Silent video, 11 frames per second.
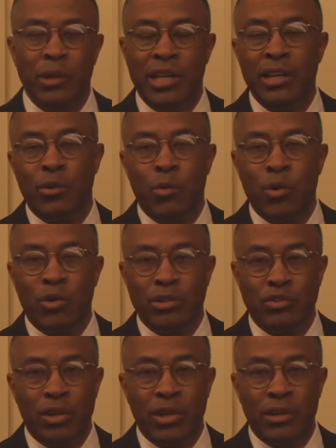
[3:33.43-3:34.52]
we need a war
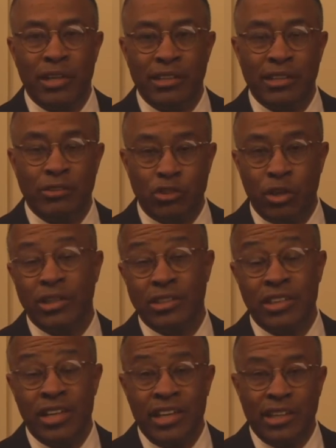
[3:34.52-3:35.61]
on drug, it, drugs,